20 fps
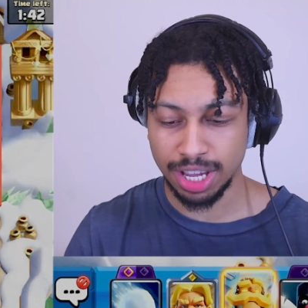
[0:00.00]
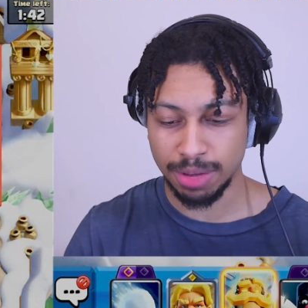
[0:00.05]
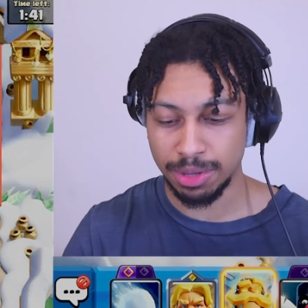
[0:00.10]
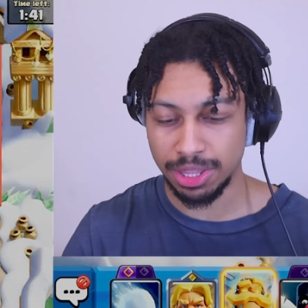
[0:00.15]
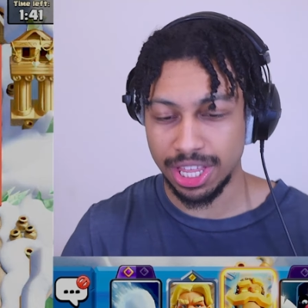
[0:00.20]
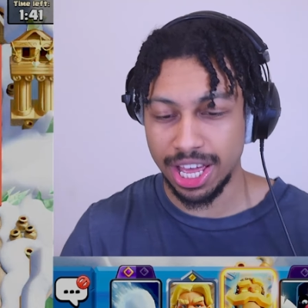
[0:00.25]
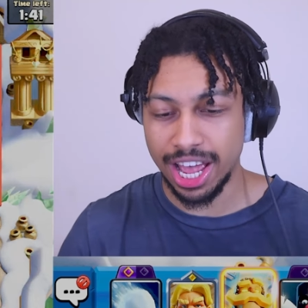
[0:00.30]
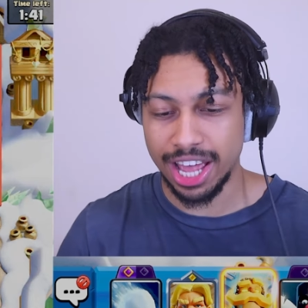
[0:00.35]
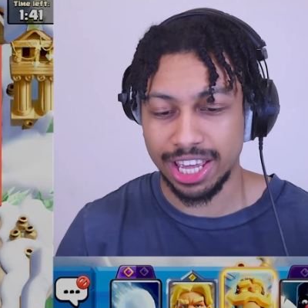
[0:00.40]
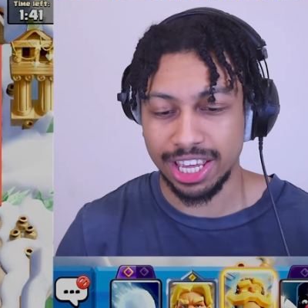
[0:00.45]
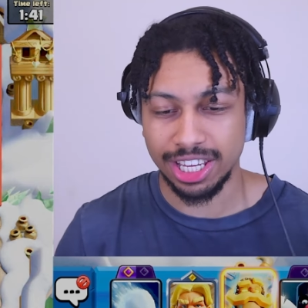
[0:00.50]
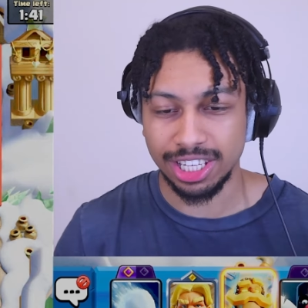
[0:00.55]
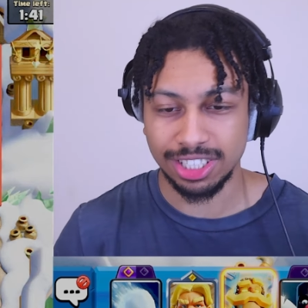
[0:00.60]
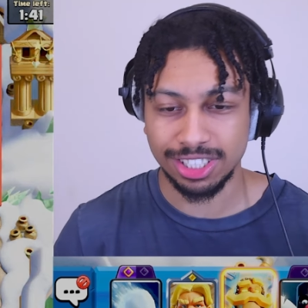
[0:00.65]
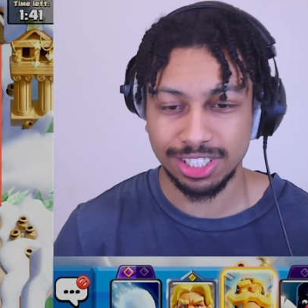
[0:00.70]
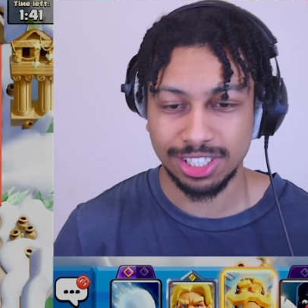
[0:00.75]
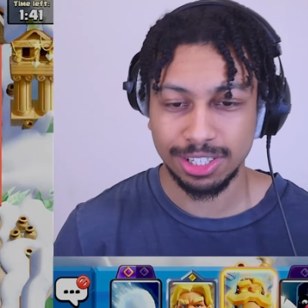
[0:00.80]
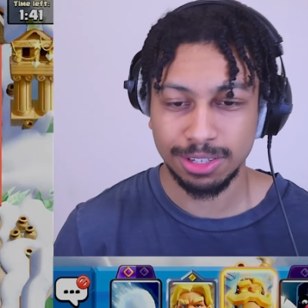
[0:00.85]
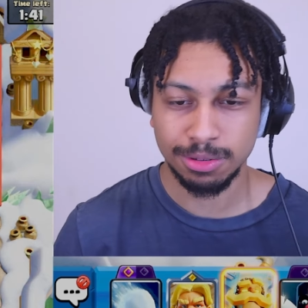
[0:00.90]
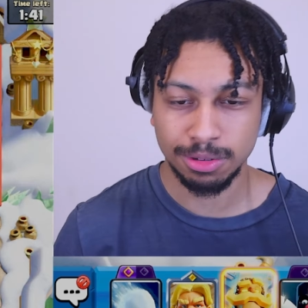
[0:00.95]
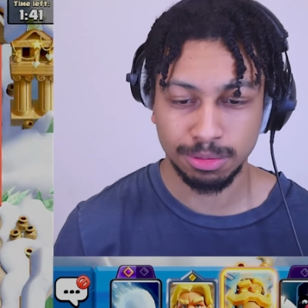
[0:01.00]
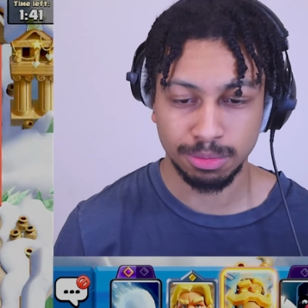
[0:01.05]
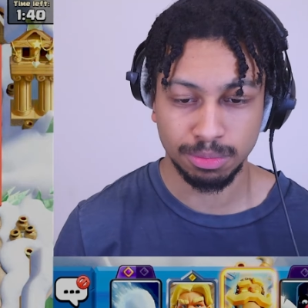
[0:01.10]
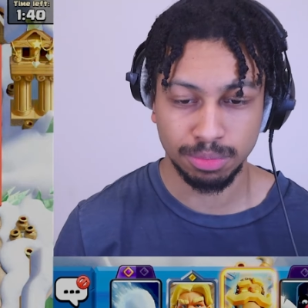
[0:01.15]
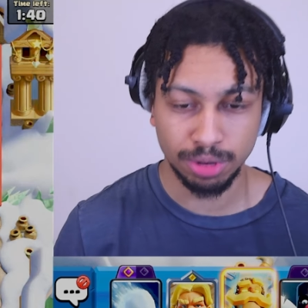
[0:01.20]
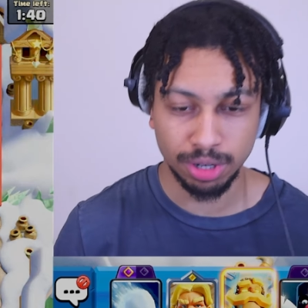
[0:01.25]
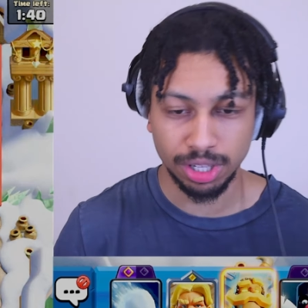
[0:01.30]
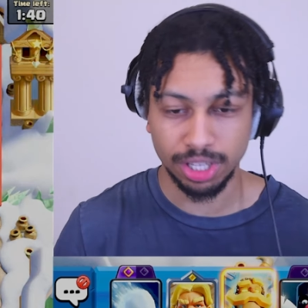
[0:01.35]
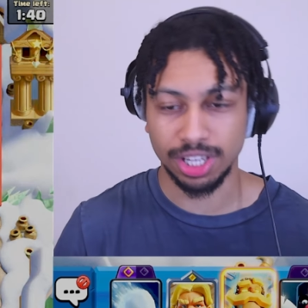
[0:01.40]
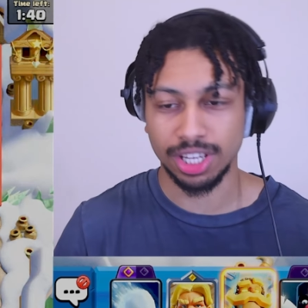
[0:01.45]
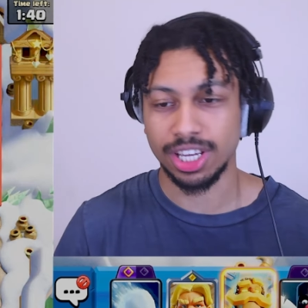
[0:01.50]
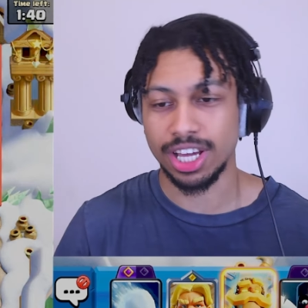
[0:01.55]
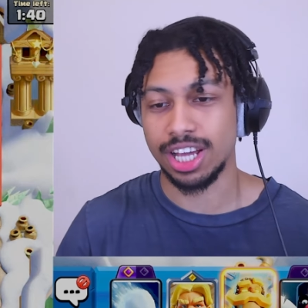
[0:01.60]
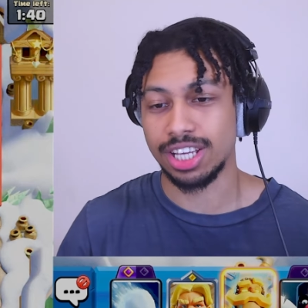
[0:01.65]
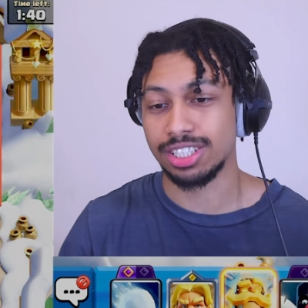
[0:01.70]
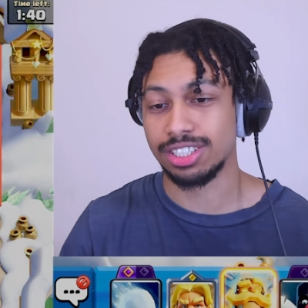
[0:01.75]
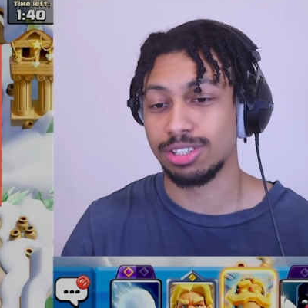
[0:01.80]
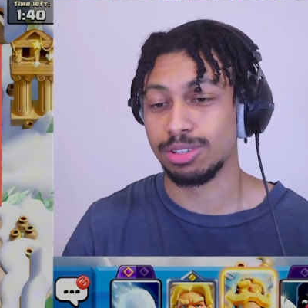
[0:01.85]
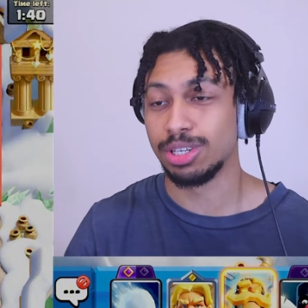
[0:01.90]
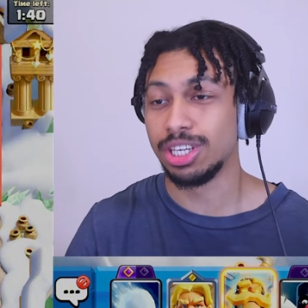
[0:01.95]
I mean, that is brilliant,
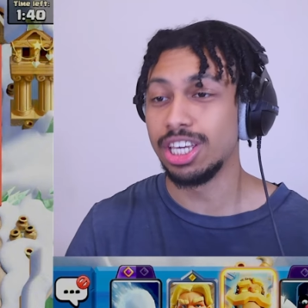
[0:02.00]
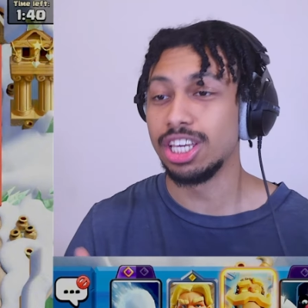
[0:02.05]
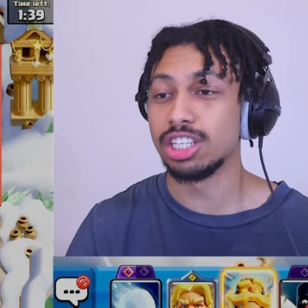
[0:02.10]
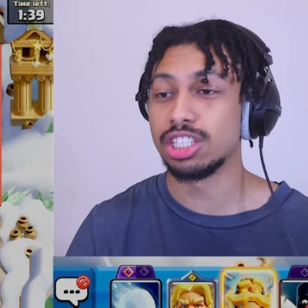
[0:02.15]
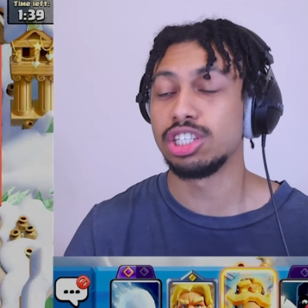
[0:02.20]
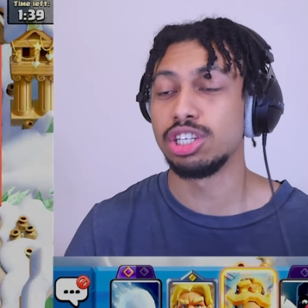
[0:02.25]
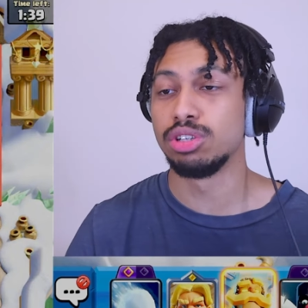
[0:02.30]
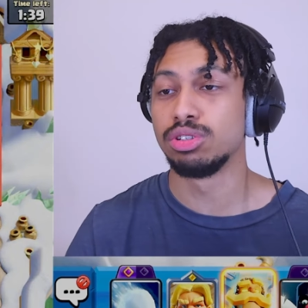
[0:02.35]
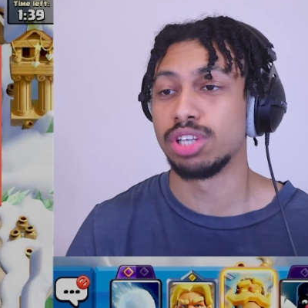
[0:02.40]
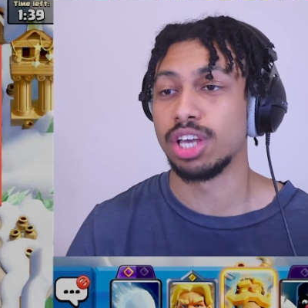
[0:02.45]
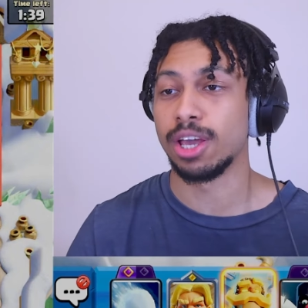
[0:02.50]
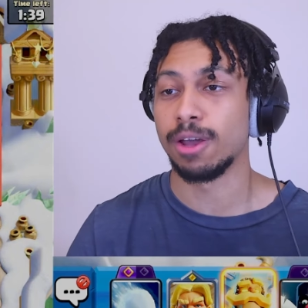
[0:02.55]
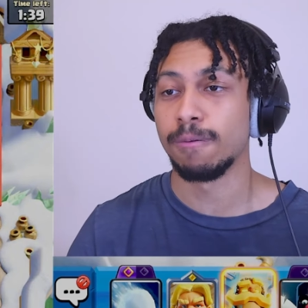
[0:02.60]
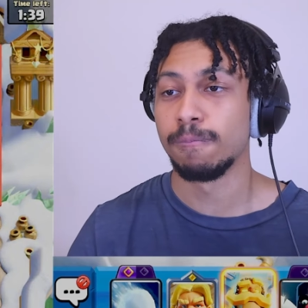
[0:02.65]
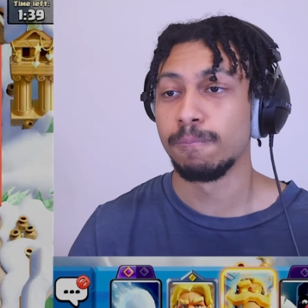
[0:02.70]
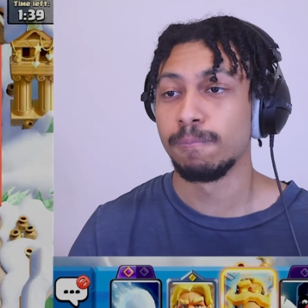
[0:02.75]
guys. So he is using...